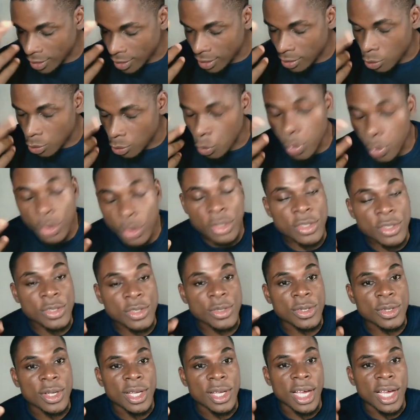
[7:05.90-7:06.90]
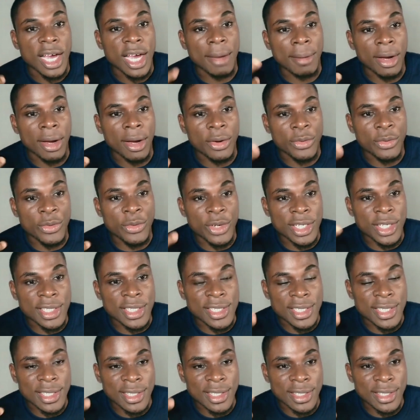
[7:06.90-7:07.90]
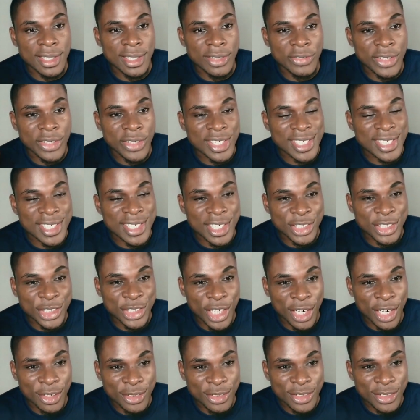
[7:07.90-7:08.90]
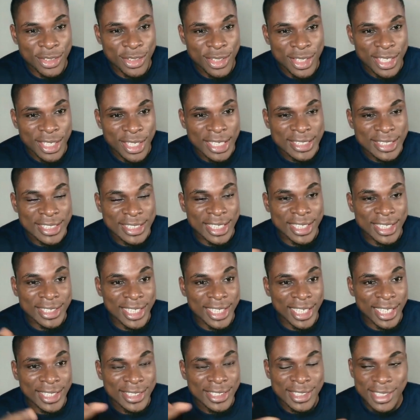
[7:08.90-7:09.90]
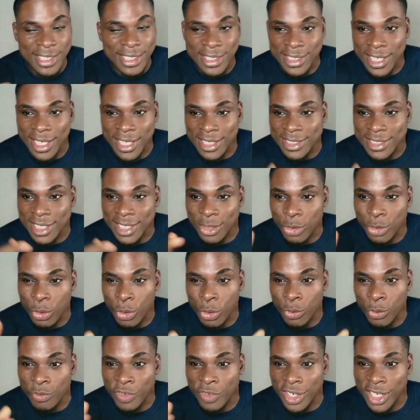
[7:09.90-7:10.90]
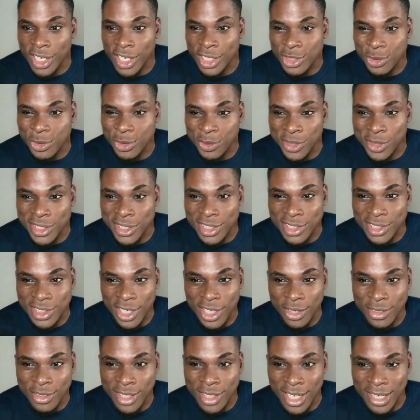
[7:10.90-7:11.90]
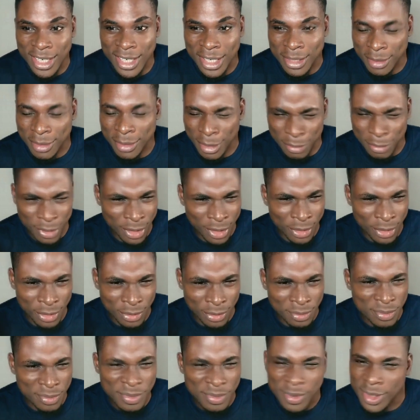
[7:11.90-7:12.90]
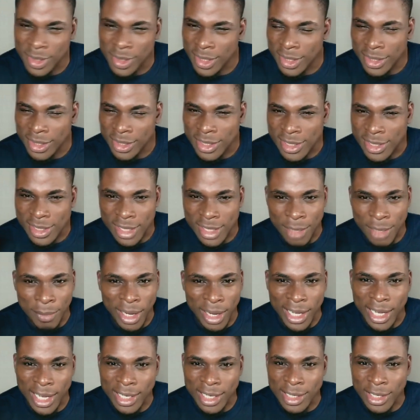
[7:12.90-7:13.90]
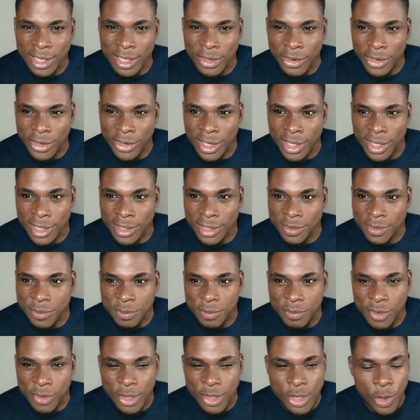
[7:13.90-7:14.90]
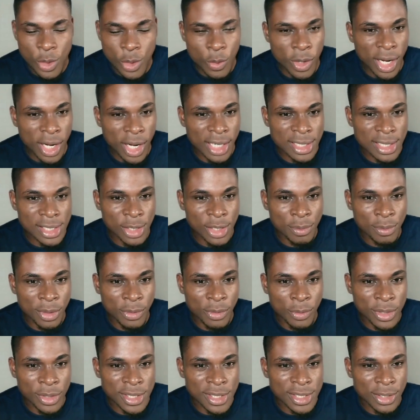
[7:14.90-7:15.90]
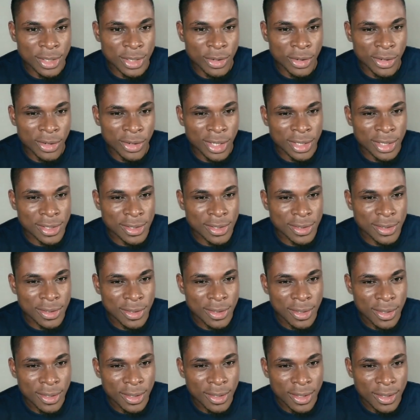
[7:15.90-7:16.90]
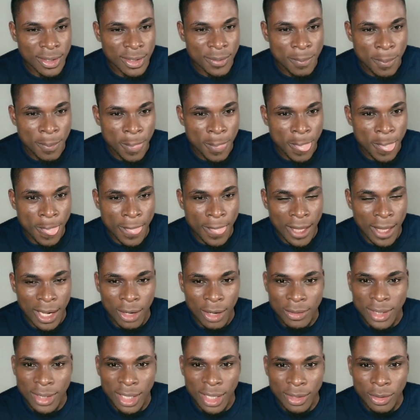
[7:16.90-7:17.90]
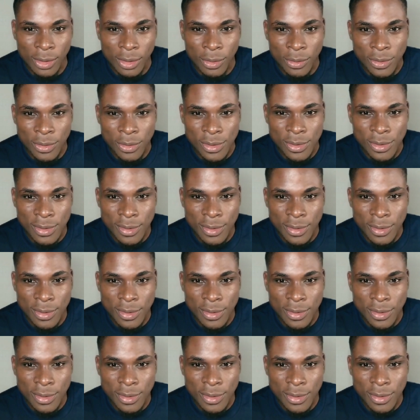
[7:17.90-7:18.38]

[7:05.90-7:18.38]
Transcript: quotes about raising a child? So it takes a whole village to raise a child. I don't know. Am I getting it correctly? Someone can tell me what's the correct how that goes.